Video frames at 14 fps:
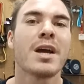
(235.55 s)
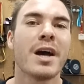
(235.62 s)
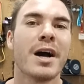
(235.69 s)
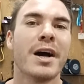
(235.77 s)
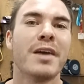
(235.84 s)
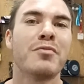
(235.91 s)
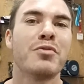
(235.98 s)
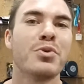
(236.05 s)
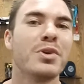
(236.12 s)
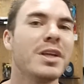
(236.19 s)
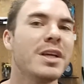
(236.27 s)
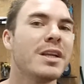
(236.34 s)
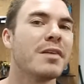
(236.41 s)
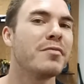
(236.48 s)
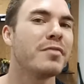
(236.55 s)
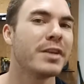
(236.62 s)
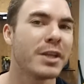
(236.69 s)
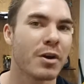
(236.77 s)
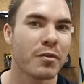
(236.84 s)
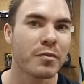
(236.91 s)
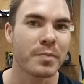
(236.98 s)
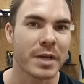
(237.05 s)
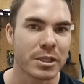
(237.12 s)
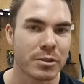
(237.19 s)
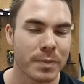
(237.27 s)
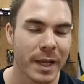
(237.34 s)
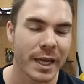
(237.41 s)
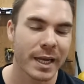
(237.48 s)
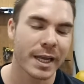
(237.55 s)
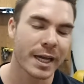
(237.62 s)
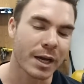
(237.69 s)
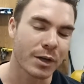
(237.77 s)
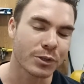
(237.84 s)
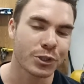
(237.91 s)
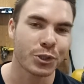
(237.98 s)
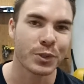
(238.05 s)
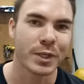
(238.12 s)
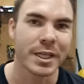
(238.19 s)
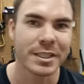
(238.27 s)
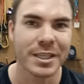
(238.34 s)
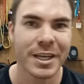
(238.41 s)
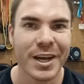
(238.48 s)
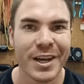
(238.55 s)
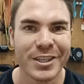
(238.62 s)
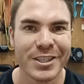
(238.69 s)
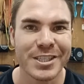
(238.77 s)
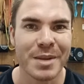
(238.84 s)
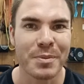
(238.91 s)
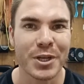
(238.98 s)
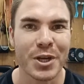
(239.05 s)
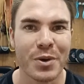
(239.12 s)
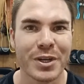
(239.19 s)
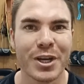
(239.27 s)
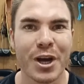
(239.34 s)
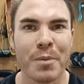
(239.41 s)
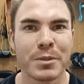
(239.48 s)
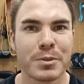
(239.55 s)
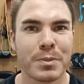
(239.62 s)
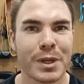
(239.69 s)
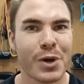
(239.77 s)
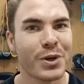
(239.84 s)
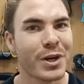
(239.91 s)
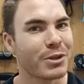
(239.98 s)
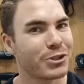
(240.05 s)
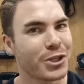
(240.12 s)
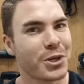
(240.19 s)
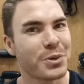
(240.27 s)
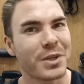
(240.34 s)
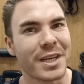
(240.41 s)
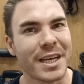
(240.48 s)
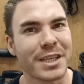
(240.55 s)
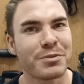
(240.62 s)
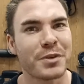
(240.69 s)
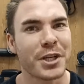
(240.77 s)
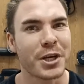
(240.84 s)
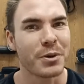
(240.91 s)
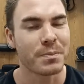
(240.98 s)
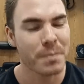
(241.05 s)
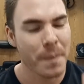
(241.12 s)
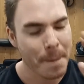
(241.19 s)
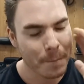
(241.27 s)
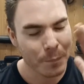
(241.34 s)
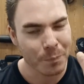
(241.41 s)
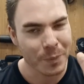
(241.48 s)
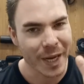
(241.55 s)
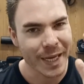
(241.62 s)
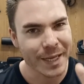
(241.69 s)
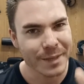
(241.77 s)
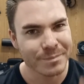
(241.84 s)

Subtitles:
If you need a video of me explaining, I'll shoot it. Just let me know in the comments below, and I'll see you at the next video. Bye.